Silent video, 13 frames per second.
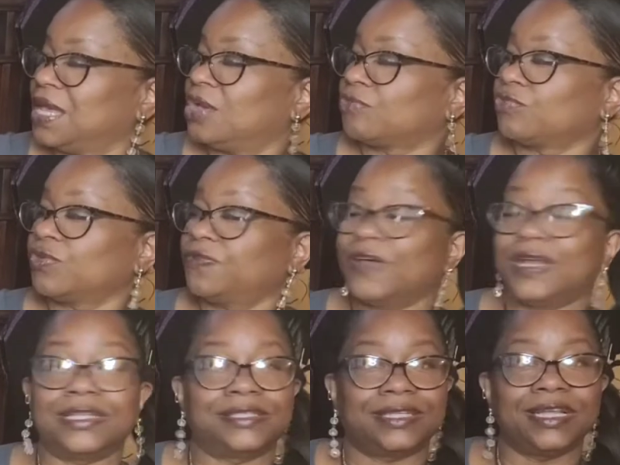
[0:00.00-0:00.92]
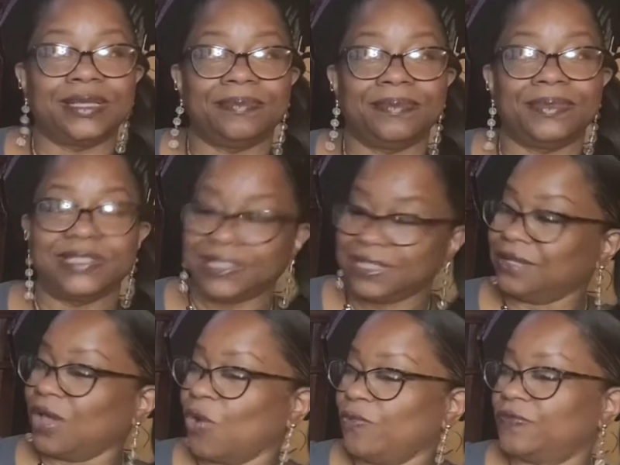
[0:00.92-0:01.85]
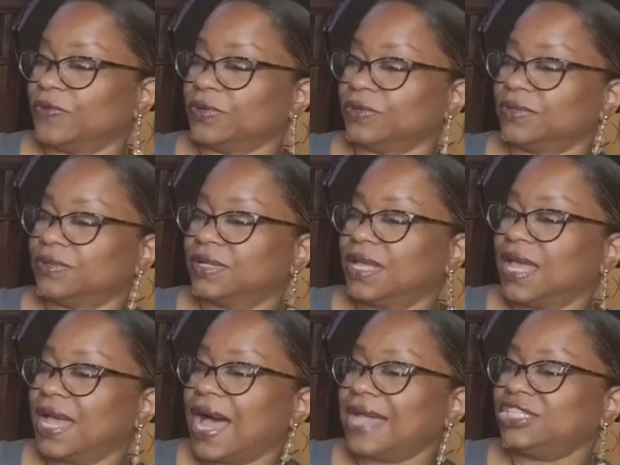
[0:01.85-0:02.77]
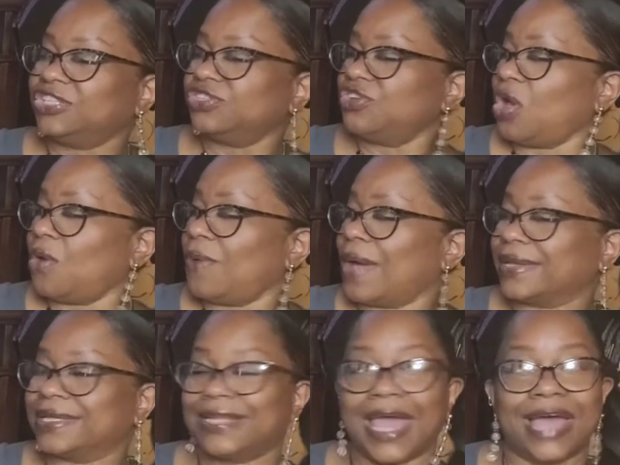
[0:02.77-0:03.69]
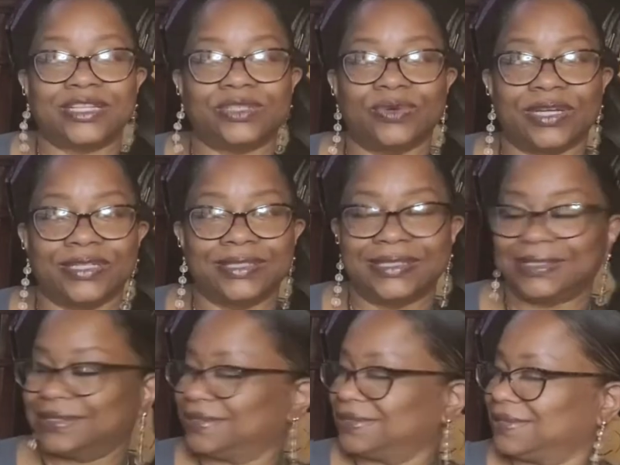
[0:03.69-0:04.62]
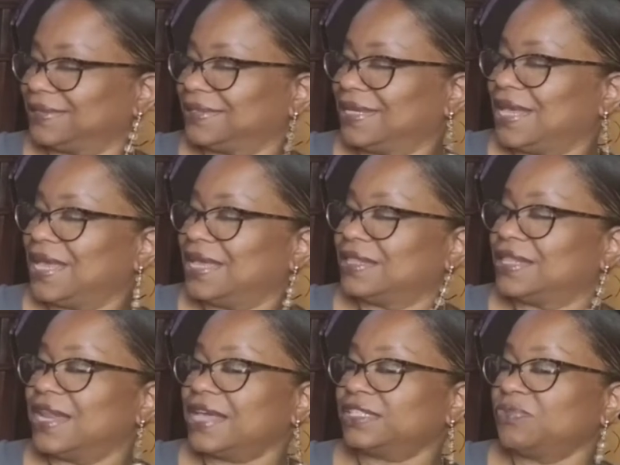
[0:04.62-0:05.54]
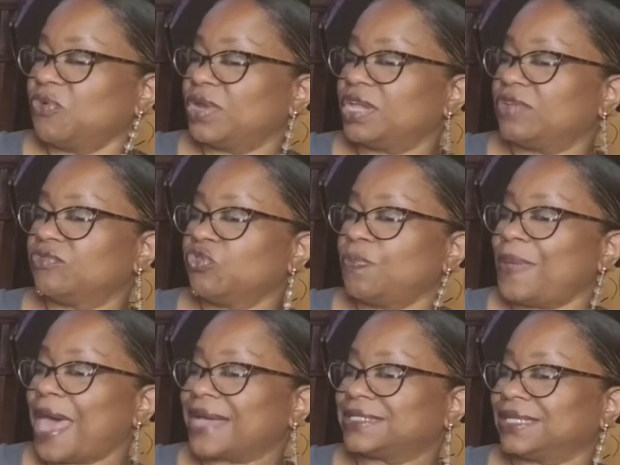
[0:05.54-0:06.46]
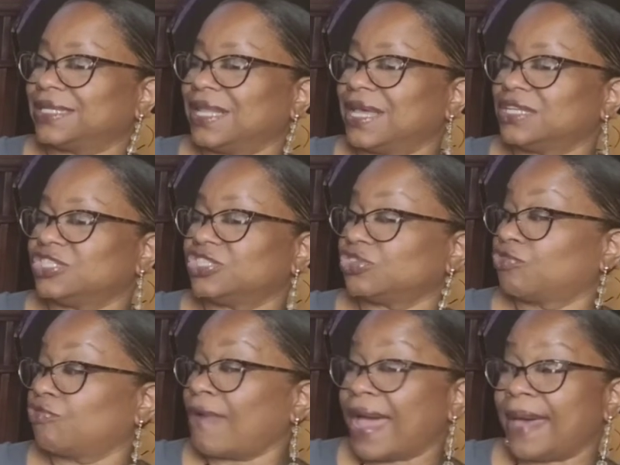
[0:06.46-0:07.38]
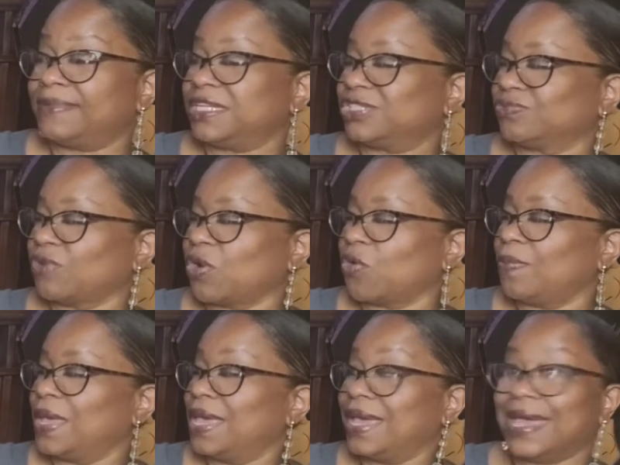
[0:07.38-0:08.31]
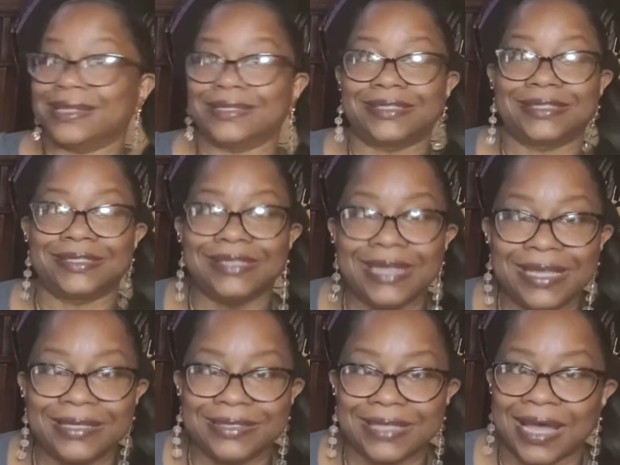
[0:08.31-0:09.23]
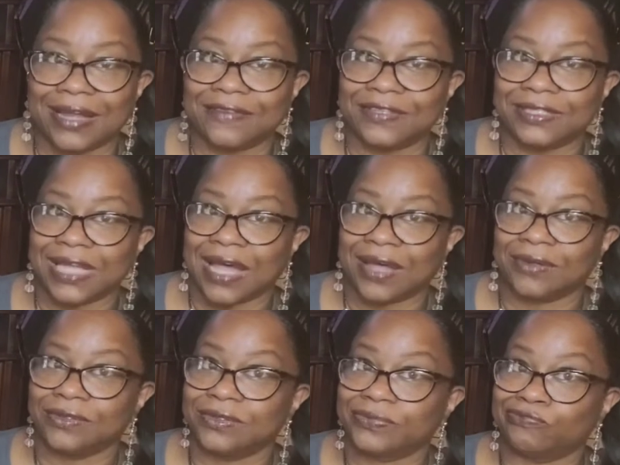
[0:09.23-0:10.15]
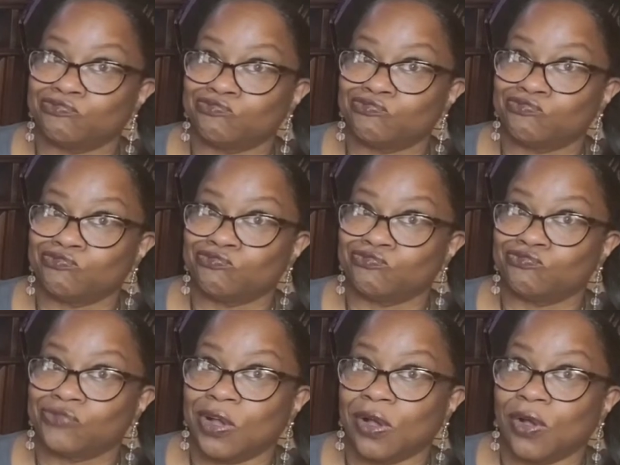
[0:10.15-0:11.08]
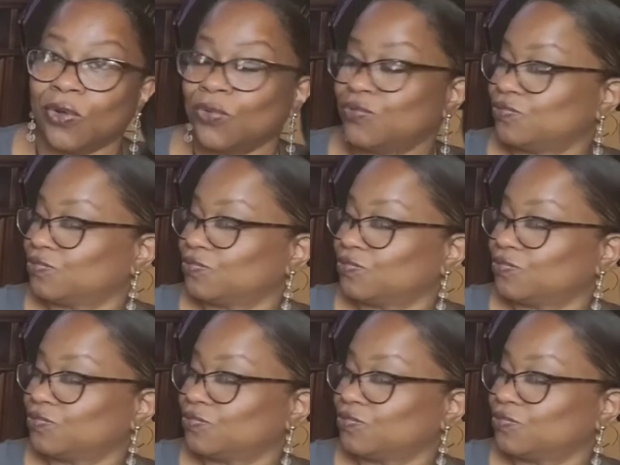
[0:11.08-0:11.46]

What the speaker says: Roo fell asleep, still hopeful. "I just know I could catch one." The next morning, Roo packed a lunch, grabbed his rope, and sneaked out of his house. Uh-oh.